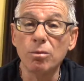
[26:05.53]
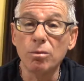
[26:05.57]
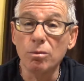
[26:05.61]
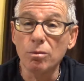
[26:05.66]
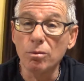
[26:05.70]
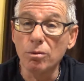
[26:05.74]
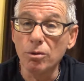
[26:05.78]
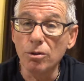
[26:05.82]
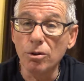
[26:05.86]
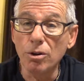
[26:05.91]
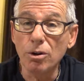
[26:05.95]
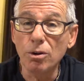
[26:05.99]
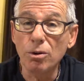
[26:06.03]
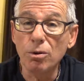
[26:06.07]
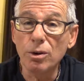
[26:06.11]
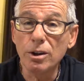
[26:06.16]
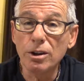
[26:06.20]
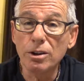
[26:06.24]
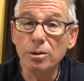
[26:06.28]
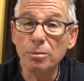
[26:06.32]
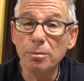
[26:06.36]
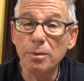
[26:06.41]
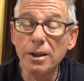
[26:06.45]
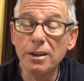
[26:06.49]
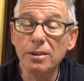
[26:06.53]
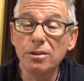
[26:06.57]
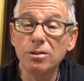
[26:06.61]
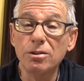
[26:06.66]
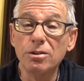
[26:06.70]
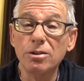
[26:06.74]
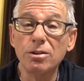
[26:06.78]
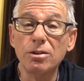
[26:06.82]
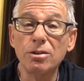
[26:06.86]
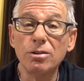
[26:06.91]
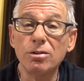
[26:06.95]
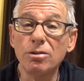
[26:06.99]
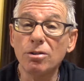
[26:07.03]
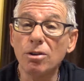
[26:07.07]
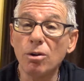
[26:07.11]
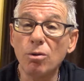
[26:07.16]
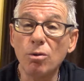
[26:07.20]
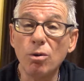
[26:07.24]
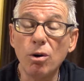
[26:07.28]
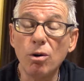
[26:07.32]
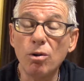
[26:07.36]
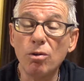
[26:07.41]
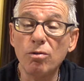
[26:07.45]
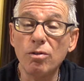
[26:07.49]
No expenses,
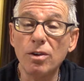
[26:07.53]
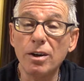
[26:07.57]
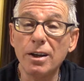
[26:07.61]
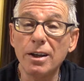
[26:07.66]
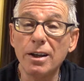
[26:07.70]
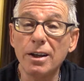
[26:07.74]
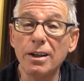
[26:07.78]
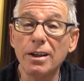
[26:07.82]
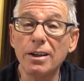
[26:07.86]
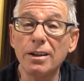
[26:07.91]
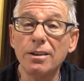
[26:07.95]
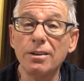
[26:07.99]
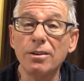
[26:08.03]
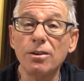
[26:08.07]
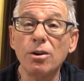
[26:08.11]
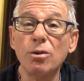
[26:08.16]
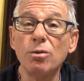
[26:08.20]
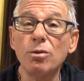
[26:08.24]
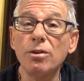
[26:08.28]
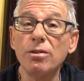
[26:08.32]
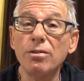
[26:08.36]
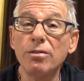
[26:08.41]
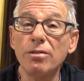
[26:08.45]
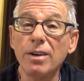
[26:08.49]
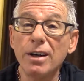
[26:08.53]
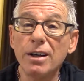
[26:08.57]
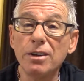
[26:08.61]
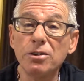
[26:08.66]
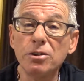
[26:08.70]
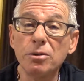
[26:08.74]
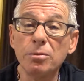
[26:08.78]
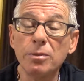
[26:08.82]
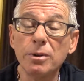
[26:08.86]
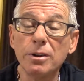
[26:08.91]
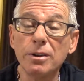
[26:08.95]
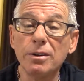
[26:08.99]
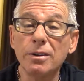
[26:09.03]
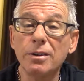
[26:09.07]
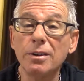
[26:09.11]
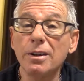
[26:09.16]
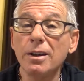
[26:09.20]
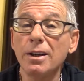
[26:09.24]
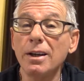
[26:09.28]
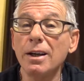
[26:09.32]
no overhead, no investment.